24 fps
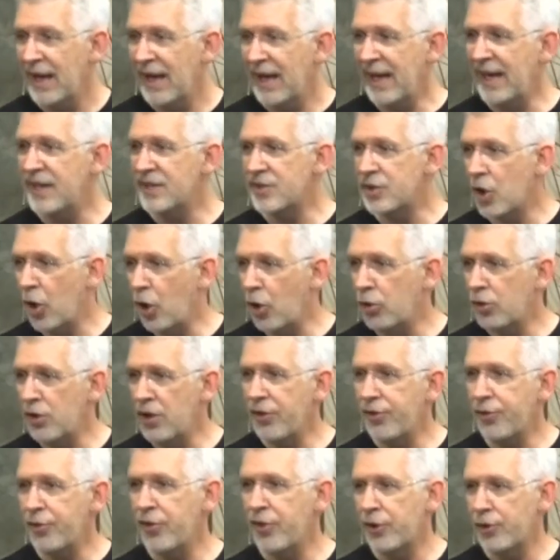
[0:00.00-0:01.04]
It is
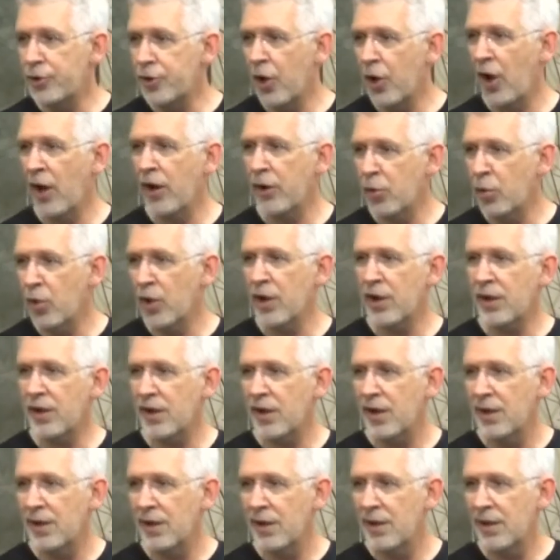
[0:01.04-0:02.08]
only through the drawing work
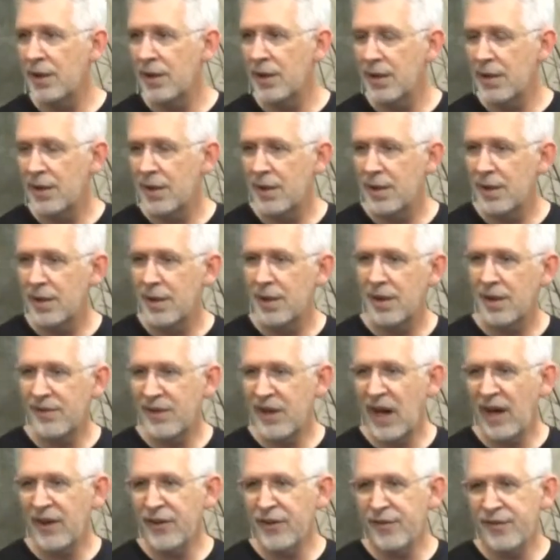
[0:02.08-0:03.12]
of
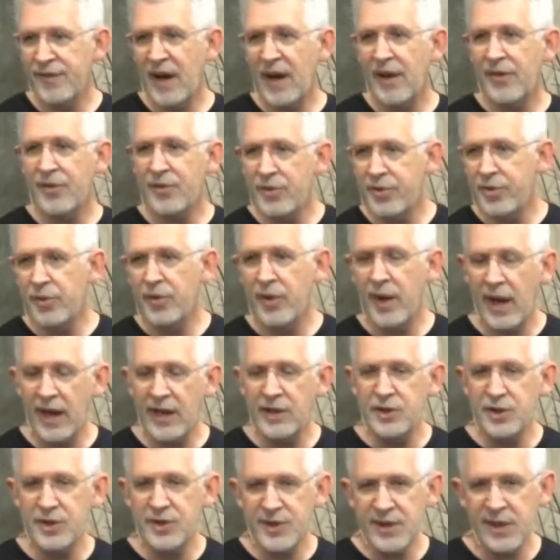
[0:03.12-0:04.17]
God the Father through the
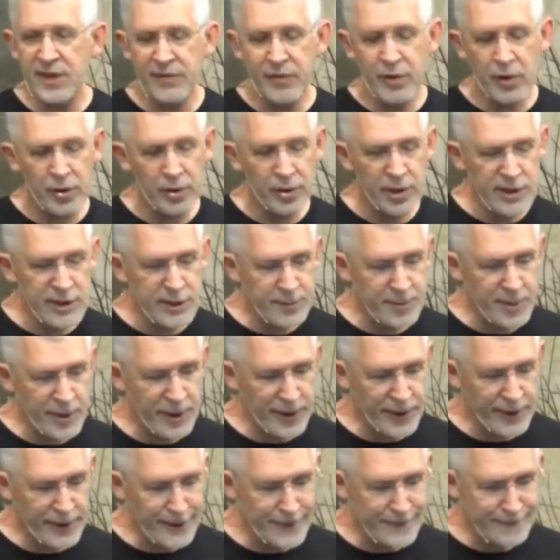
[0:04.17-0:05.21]
agency of the Holy Spirit.